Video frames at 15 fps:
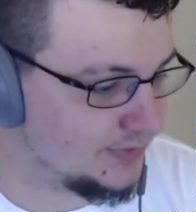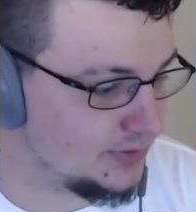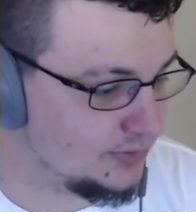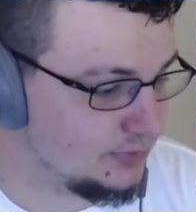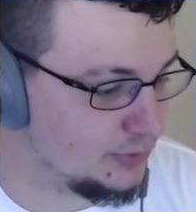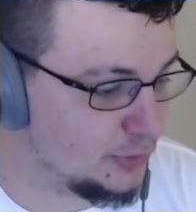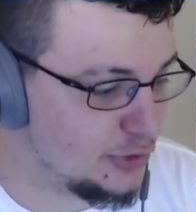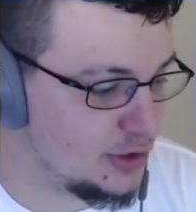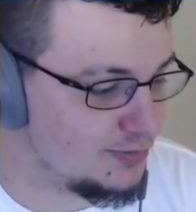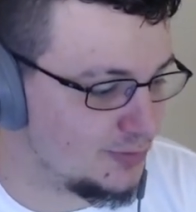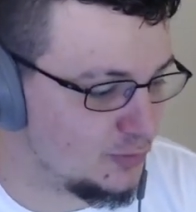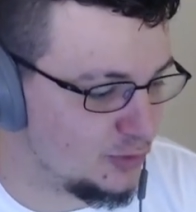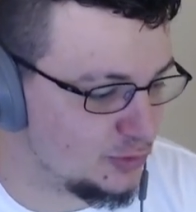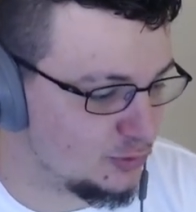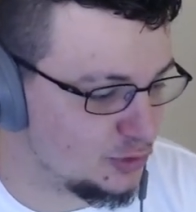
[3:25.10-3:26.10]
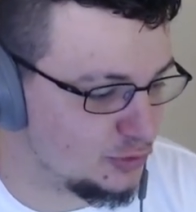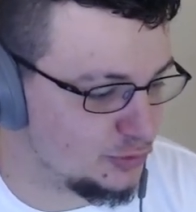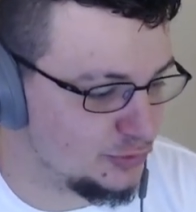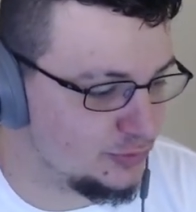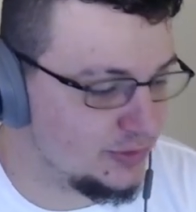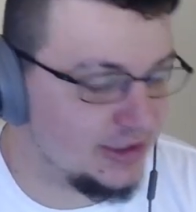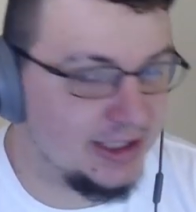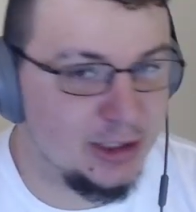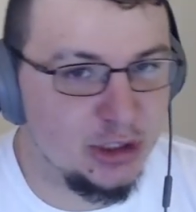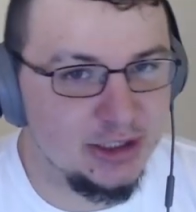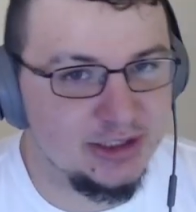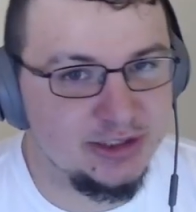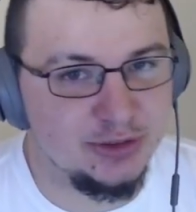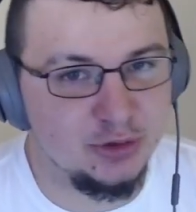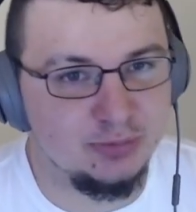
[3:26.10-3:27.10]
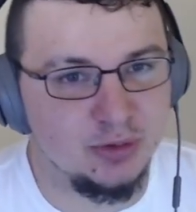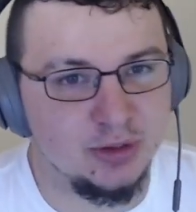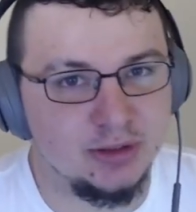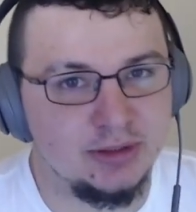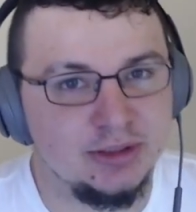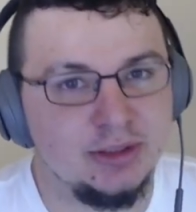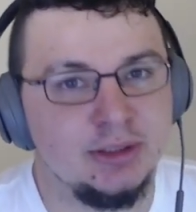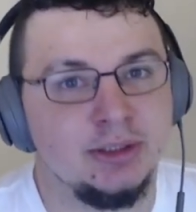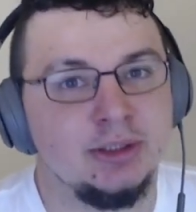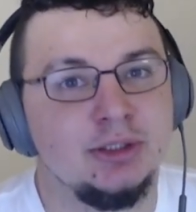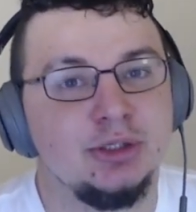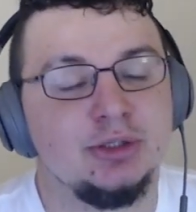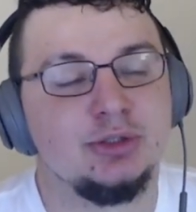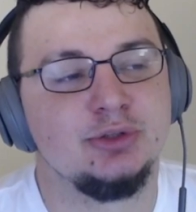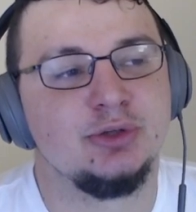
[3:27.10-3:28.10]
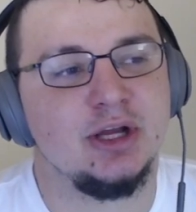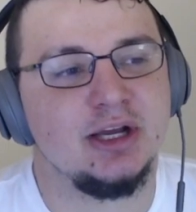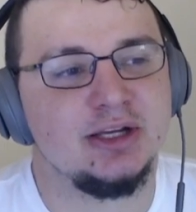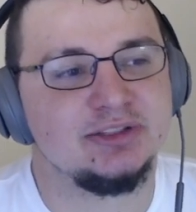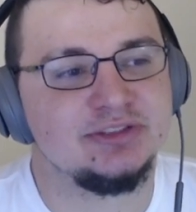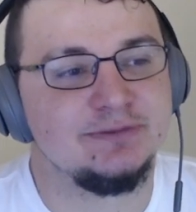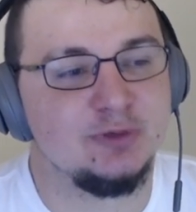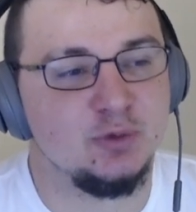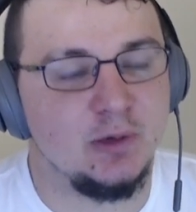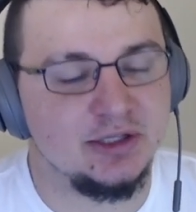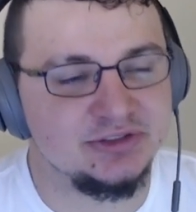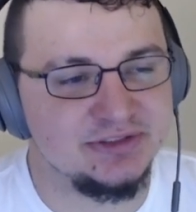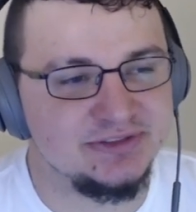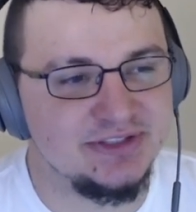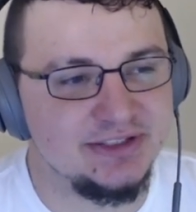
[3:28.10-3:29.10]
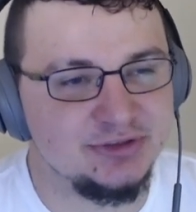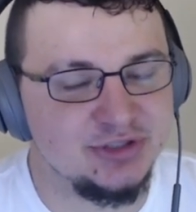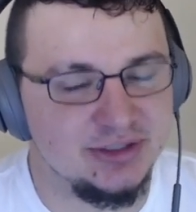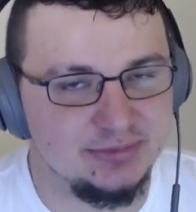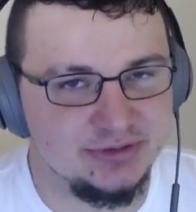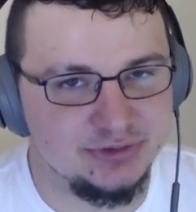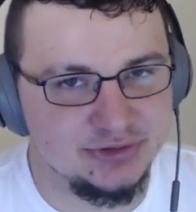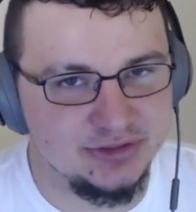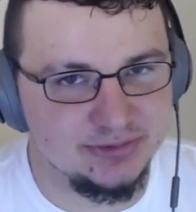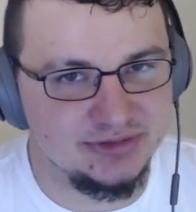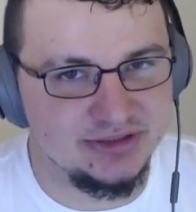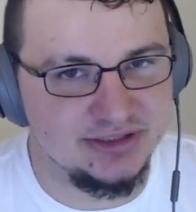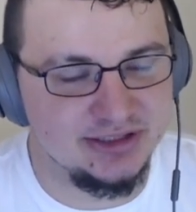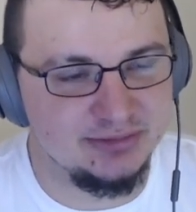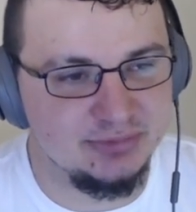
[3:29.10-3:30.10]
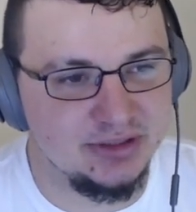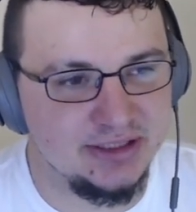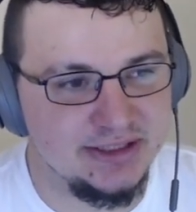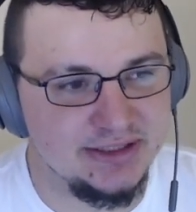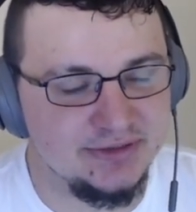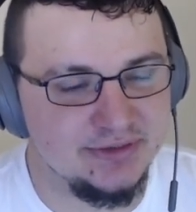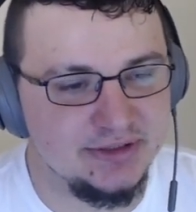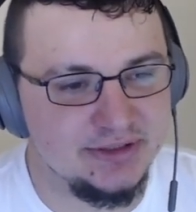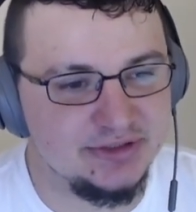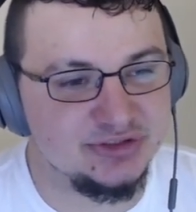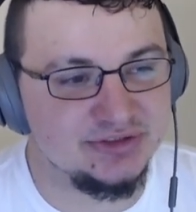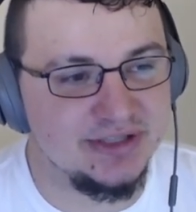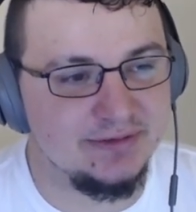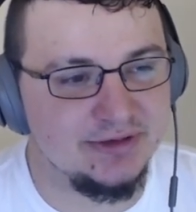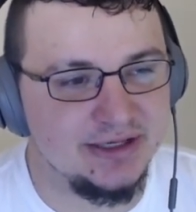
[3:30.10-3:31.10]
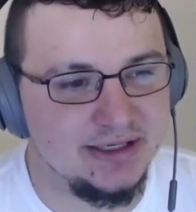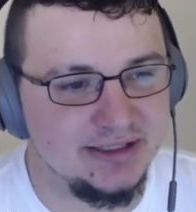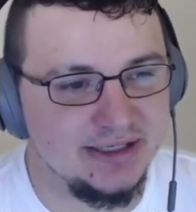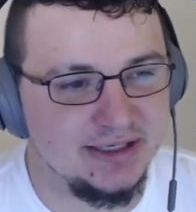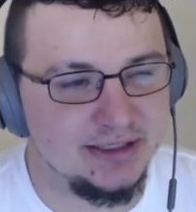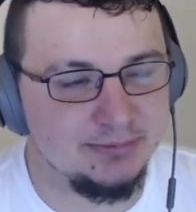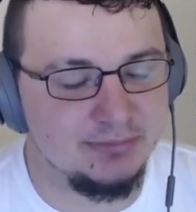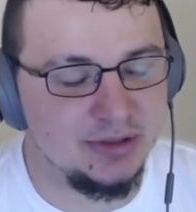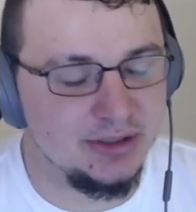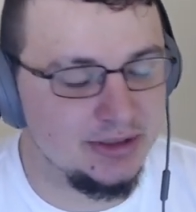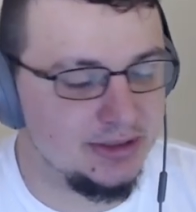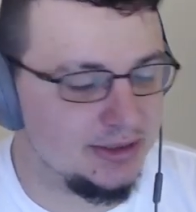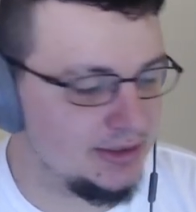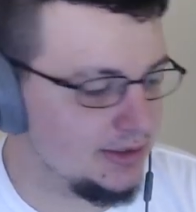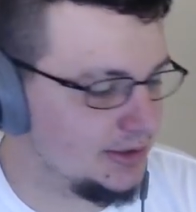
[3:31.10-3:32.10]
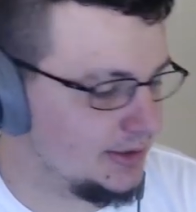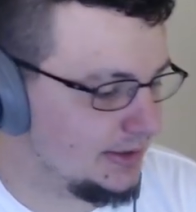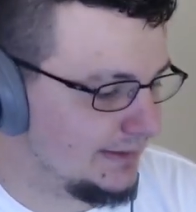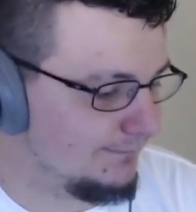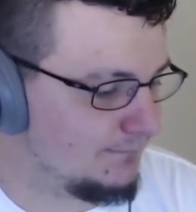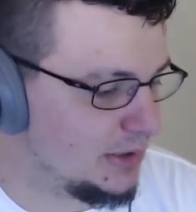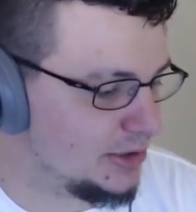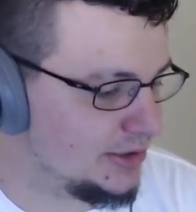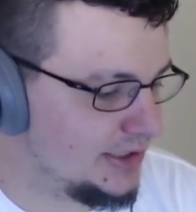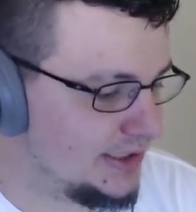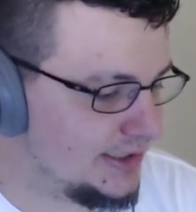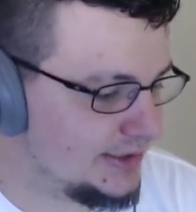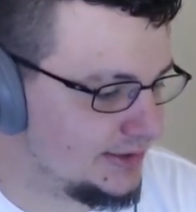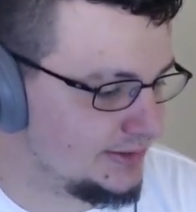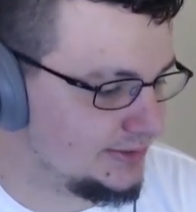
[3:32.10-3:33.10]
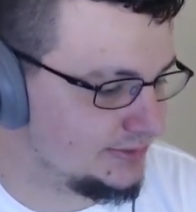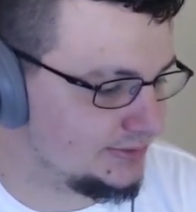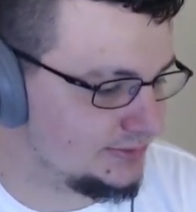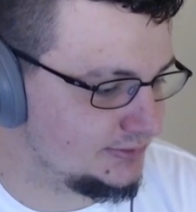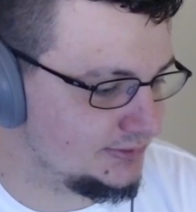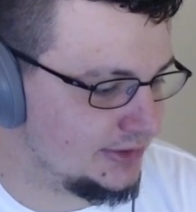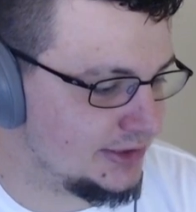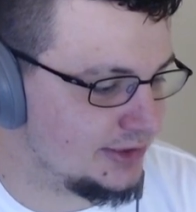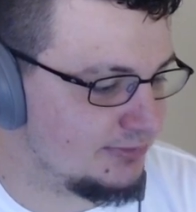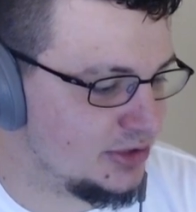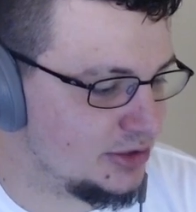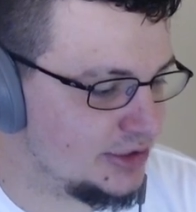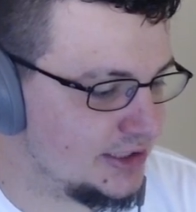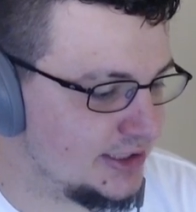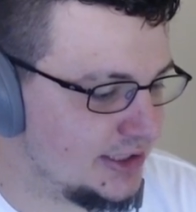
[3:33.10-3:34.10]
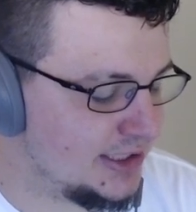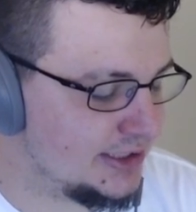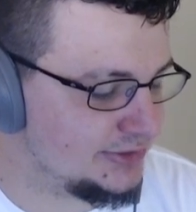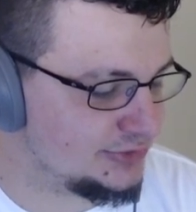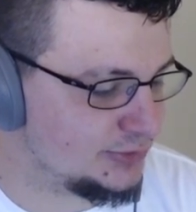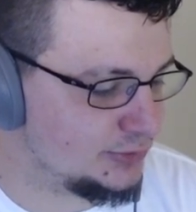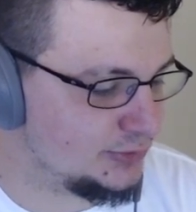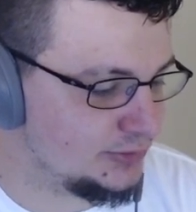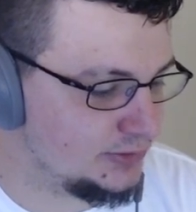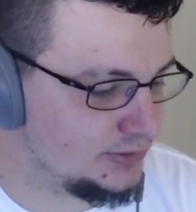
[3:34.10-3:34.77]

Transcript: Their number one recruit, Eric Gilbert. You guys, if you watch the state championship, seen him play in the 7A game. Marietta, out of Marietta High School.